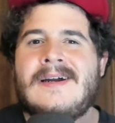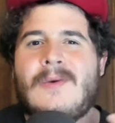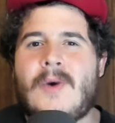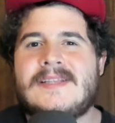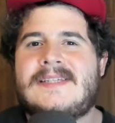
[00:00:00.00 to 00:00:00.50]

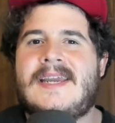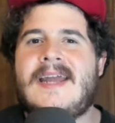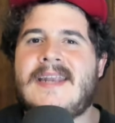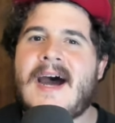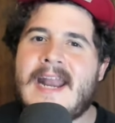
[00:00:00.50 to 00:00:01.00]
Once
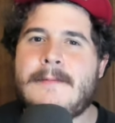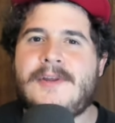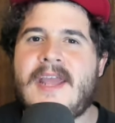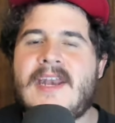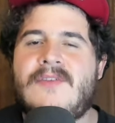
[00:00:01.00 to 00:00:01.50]
again, not able to
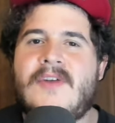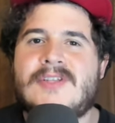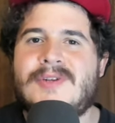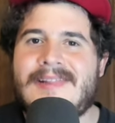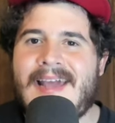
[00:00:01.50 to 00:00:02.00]
get into
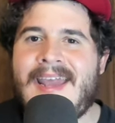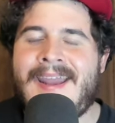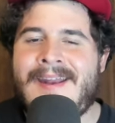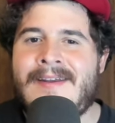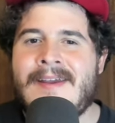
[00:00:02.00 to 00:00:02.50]
victory
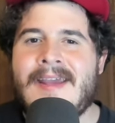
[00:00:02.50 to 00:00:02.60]
lane.